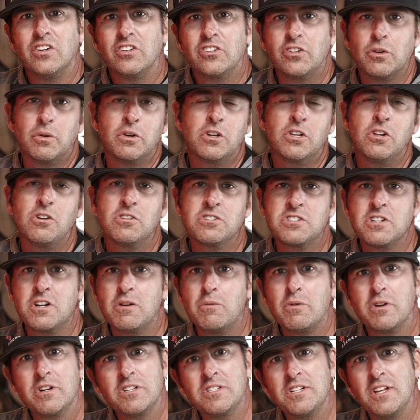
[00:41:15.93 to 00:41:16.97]
So in closing, I
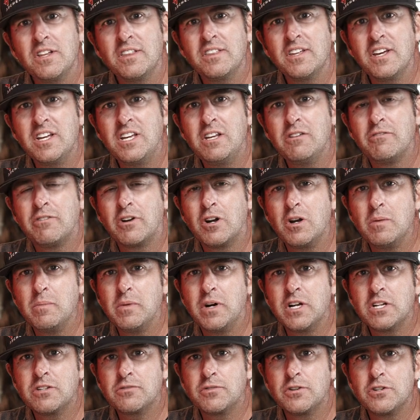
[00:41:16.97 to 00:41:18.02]
want to say thank you very
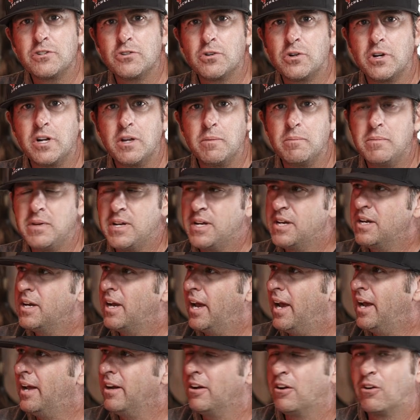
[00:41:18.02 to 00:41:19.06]
much for joining
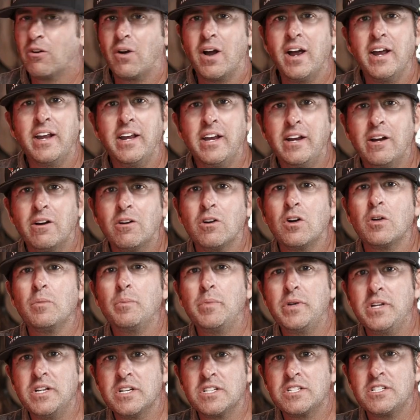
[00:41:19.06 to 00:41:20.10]
me and Greg here on
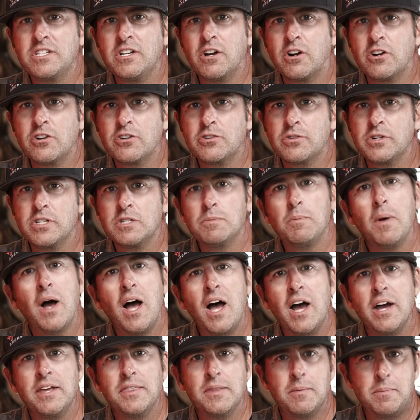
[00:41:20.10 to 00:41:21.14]
PSC Archery's
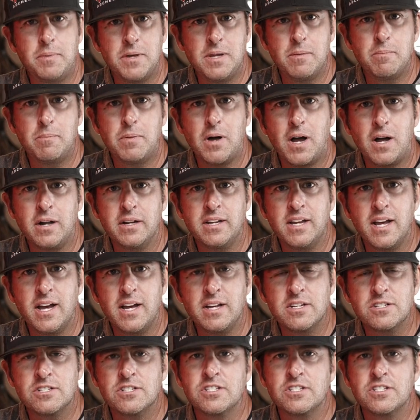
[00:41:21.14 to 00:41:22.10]
Behind the Peep podcast.